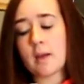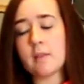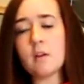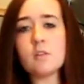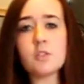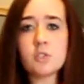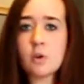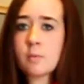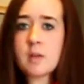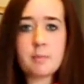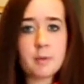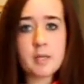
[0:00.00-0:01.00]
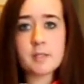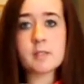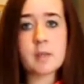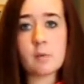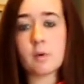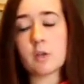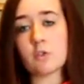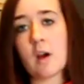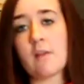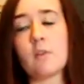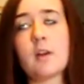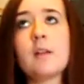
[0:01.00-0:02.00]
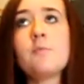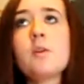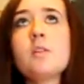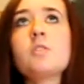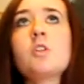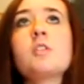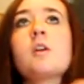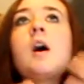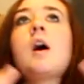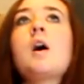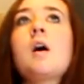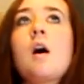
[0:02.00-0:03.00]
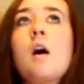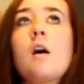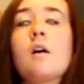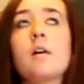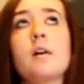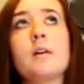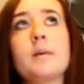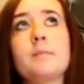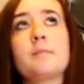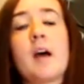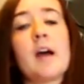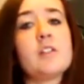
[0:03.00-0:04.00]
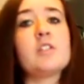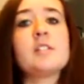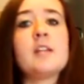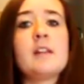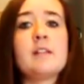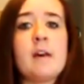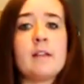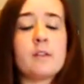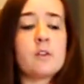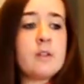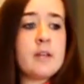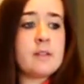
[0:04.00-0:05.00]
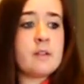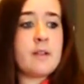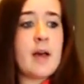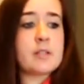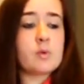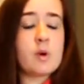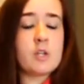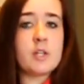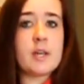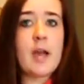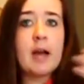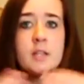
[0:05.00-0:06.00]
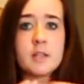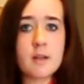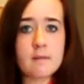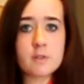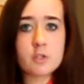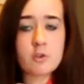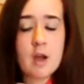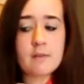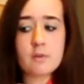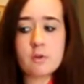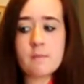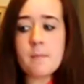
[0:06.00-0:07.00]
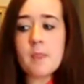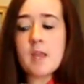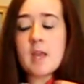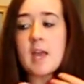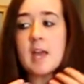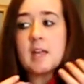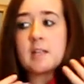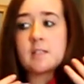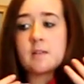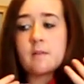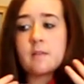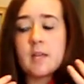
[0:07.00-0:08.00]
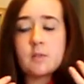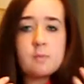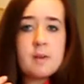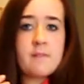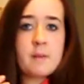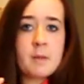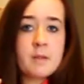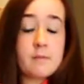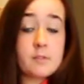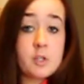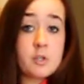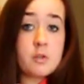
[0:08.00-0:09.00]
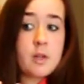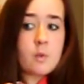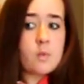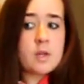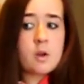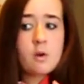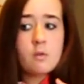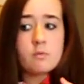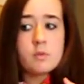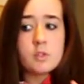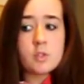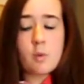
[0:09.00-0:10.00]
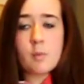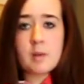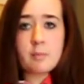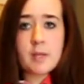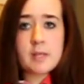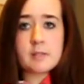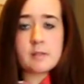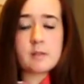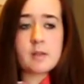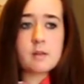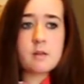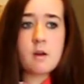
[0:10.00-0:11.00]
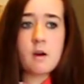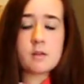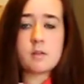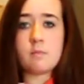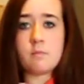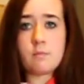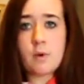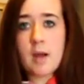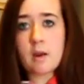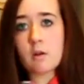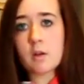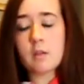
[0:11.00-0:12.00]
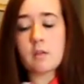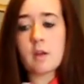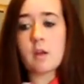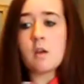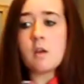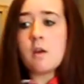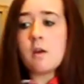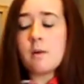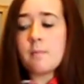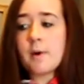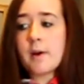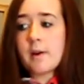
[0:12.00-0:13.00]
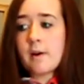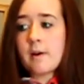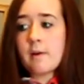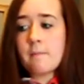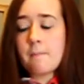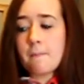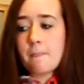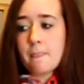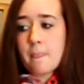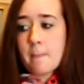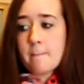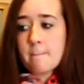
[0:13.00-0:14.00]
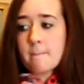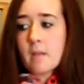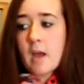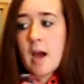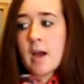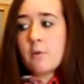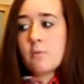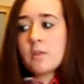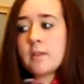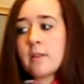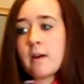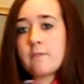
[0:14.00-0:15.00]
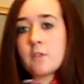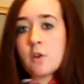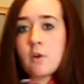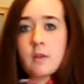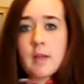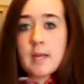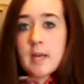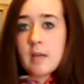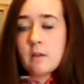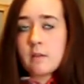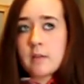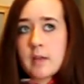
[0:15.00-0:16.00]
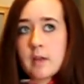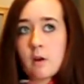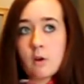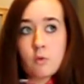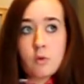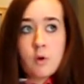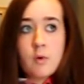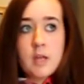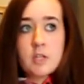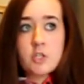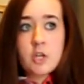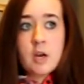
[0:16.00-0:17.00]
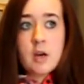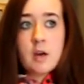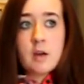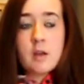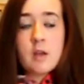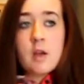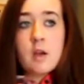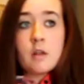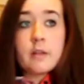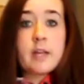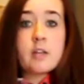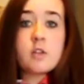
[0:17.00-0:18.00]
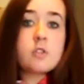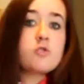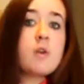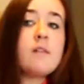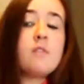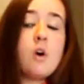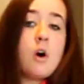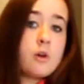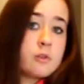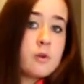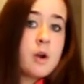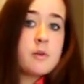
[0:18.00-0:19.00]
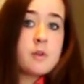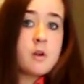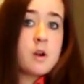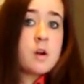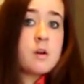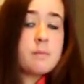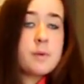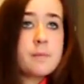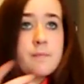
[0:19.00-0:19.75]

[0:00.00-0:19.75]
There are so many places I want to travel. Can we just... I just stated that literally in the last question. I love to travel. And that's what my family loves to do. We go to so many places, not to brag or anything. But, I would love to go to, Italy or Croatia, travel all throughout Europe.